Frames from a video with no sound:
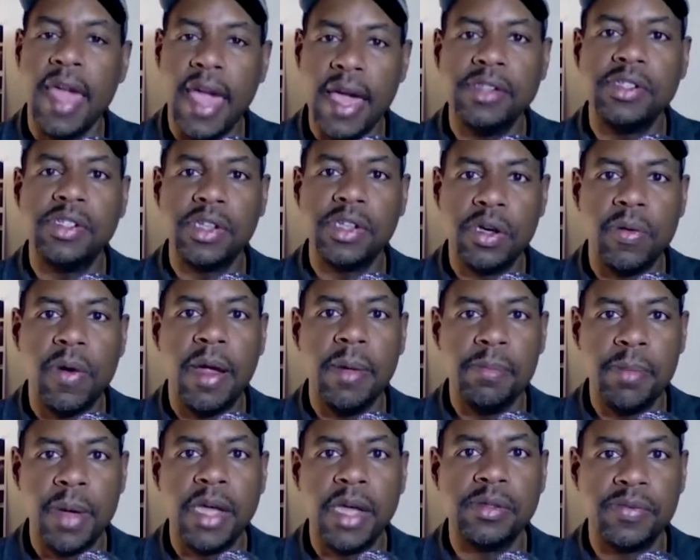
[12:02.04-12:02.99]
can
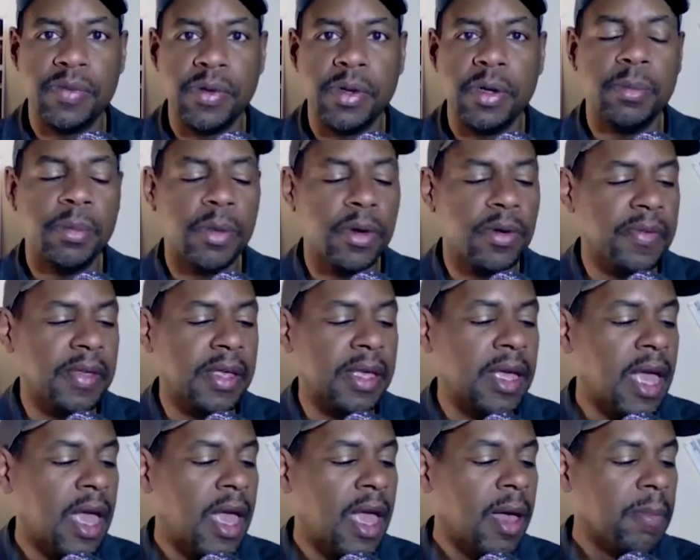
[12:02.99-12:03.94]
generate buzz for your movie.
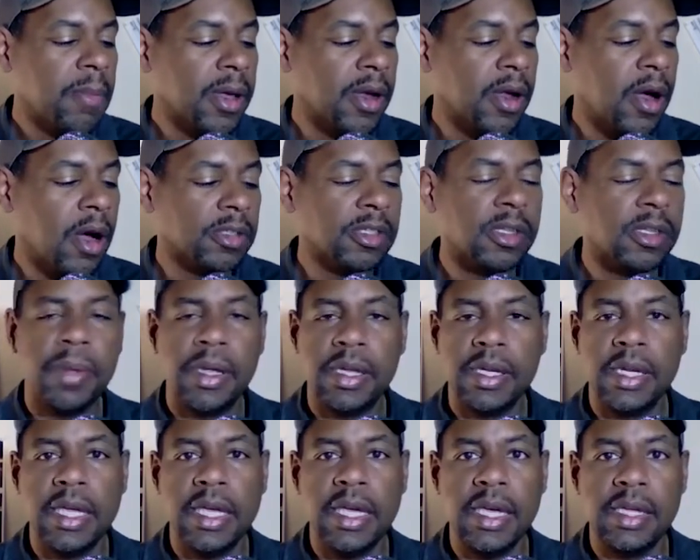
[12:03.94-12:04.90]
But
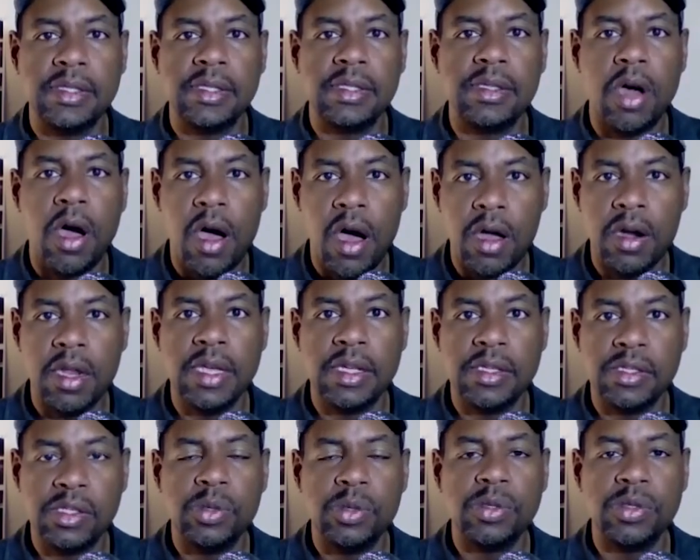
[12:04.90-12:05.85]
ultimately, it's the
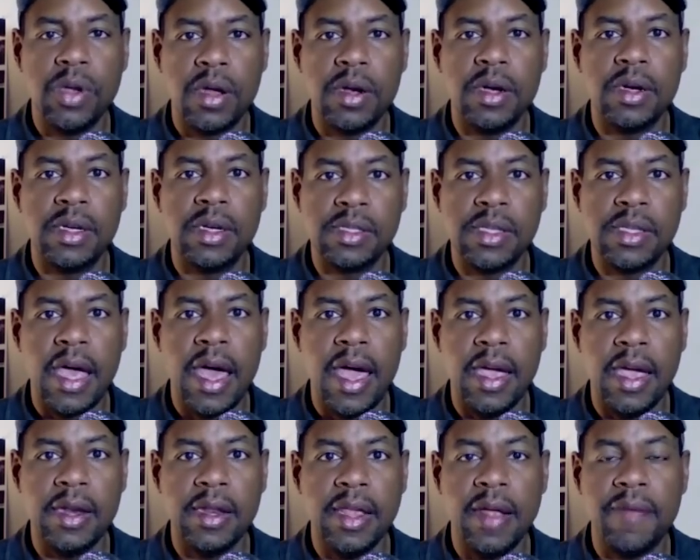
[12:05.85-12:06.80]
audience who is going to
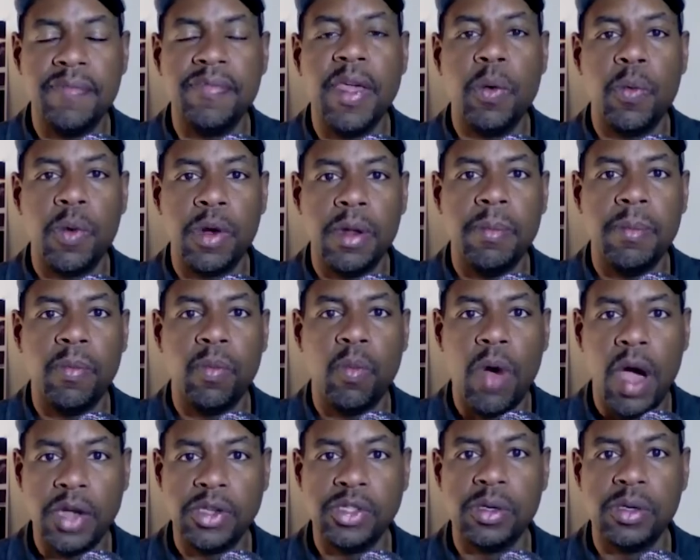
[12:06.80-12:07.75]
decide if they want to
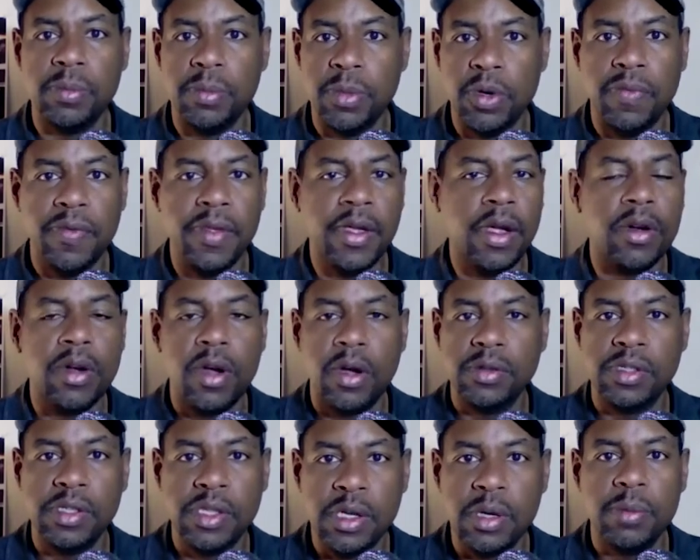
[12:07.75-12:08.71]
watch your movie or go
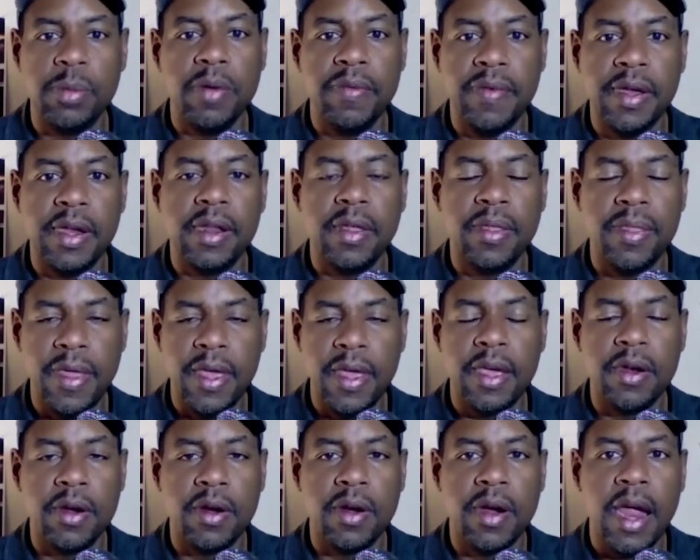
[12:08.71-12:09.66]
see your movie in a
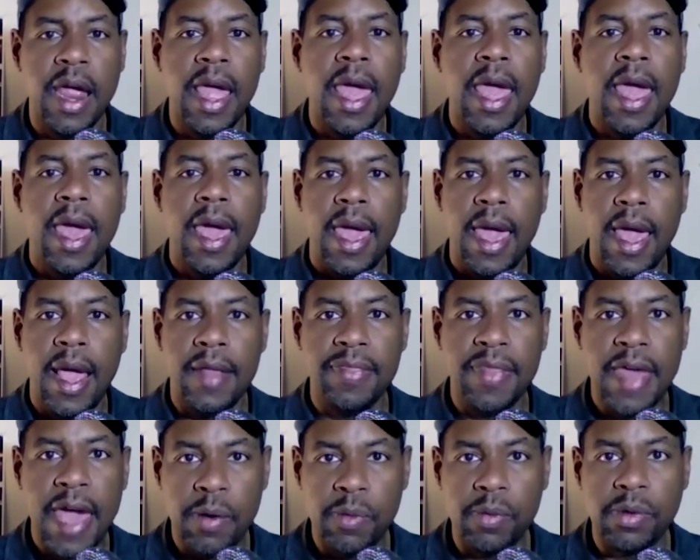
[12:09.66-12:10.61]
theater.
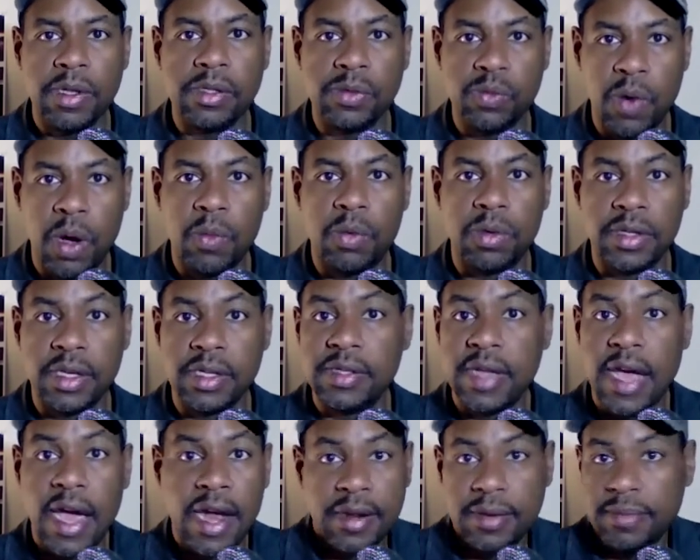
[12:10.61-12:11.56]
And that is what will
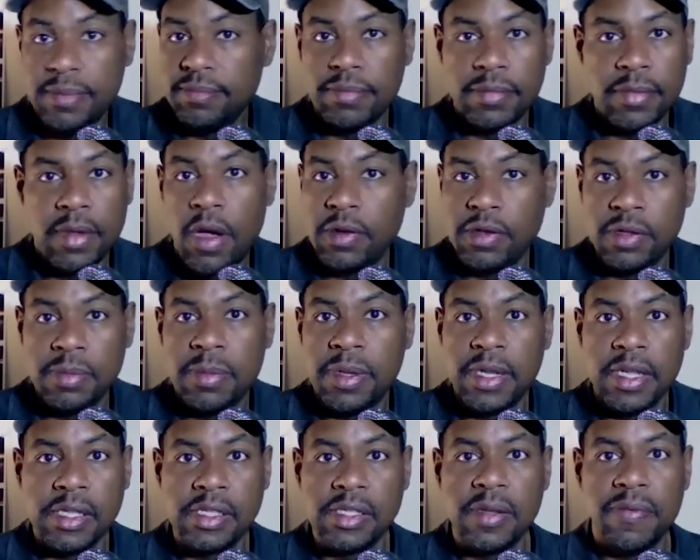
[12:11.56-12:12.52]
decide it
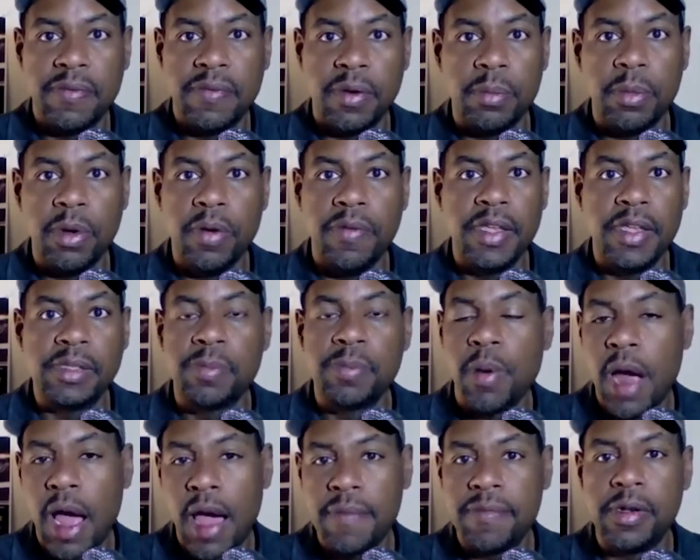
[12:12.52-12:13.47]
ultimately, is if your movie is
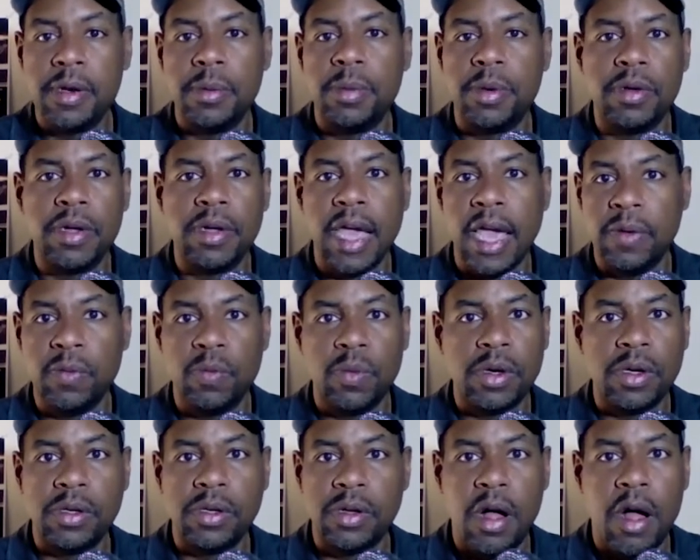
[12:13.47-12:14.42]
profitable and
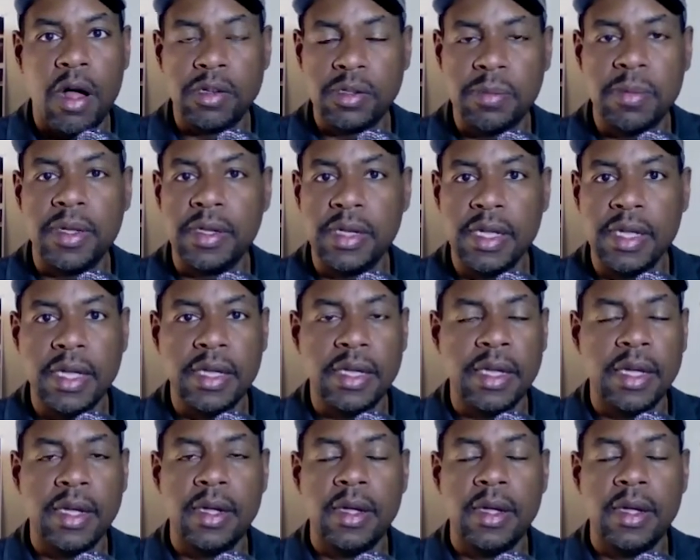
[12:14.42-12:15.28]
will ultimately